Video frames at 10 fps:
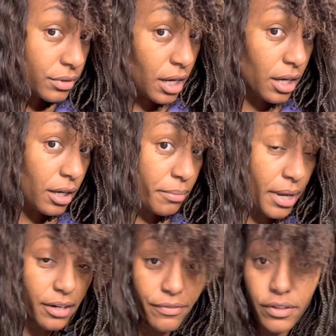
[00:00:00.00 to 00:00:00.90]
I'm
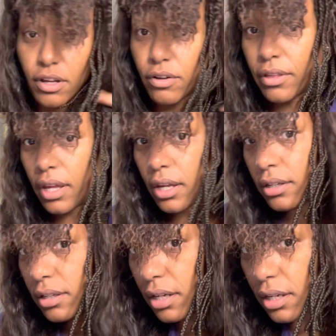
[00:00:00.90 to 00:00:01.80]
not gonna film the whole thing
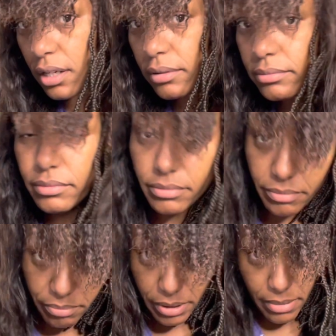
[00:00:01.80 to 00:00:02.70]

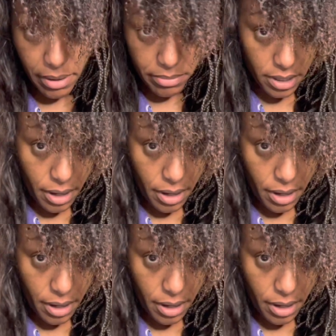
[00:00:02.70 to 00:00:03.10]
bit by bit.